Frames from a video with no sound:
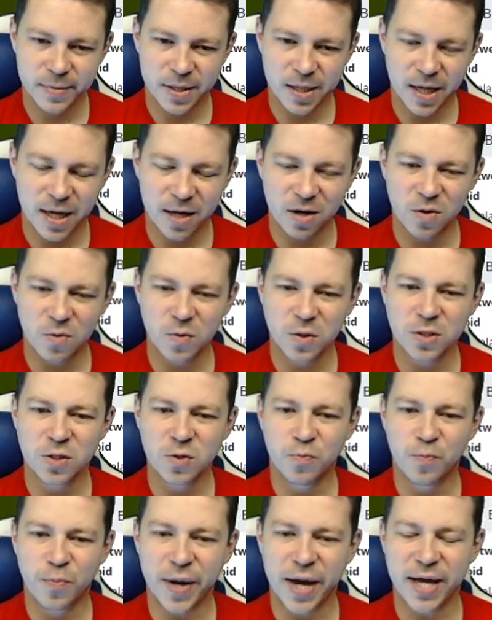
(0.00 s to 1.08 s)
I don't want
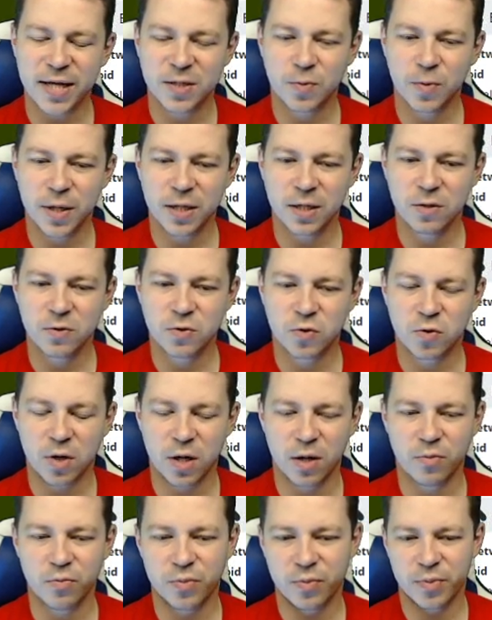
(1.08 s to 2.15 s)
to pass one no
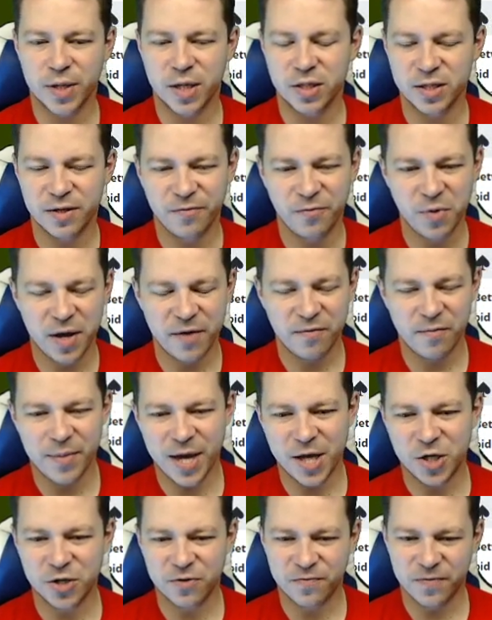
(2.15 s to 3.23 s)
Trump because if we have a
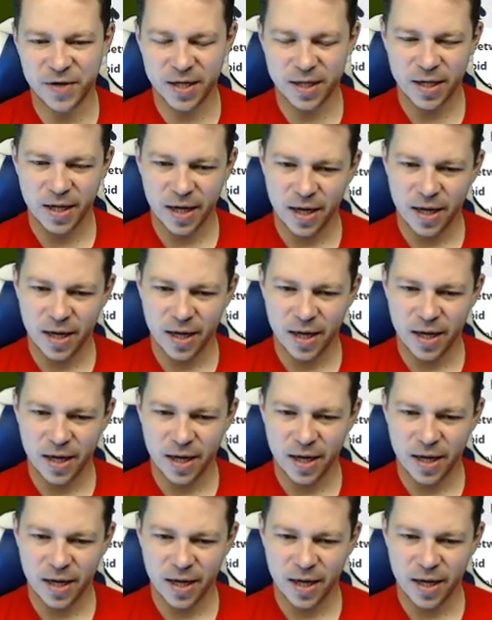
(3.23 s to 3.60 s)
major fit,